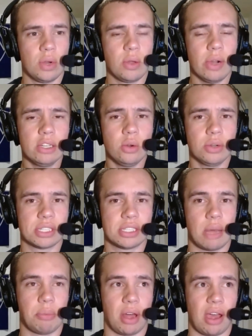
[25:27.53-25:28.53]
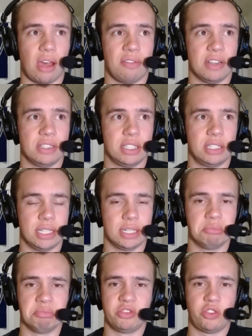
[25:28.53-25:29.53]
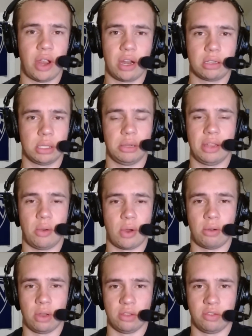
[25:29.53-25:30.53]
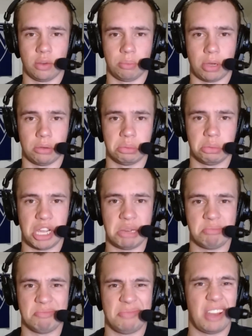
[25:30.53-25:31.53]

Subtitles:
when you watch Oregon State play offense this year, it's very clear they want to run the football, right?